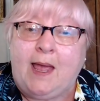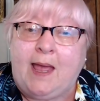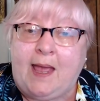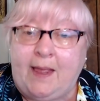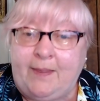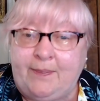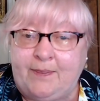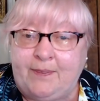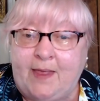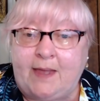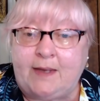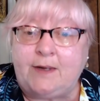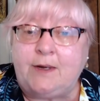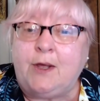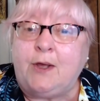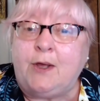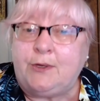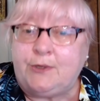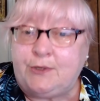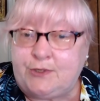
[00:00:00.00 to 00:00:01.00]
And then
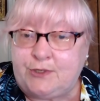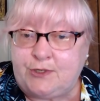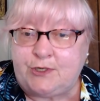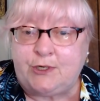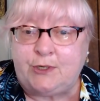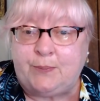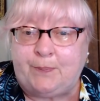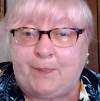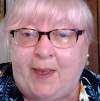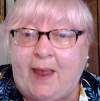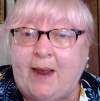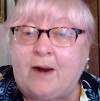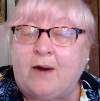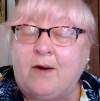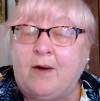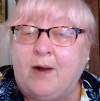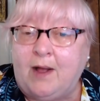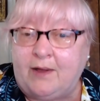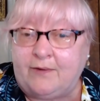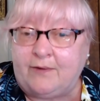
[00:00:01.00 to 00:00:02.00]
two
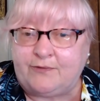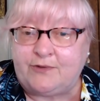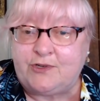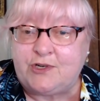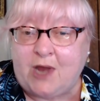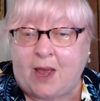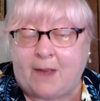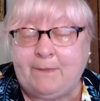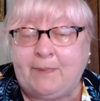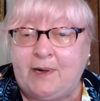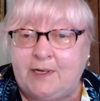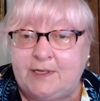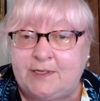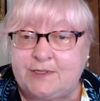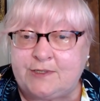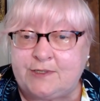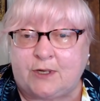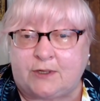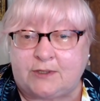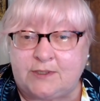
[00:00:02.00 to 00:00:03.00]
pair of Japanese
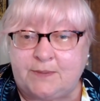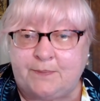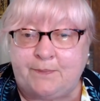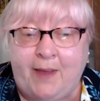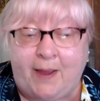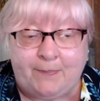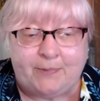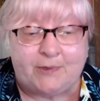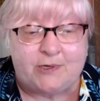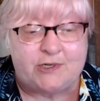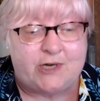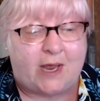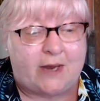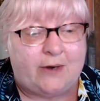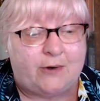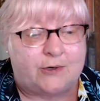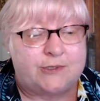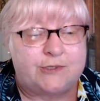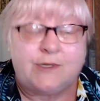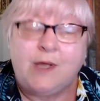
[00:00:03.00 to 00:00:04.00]
salt and pepper
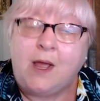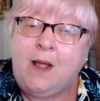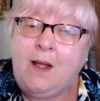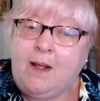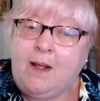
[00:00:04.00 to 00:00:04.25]
shakers.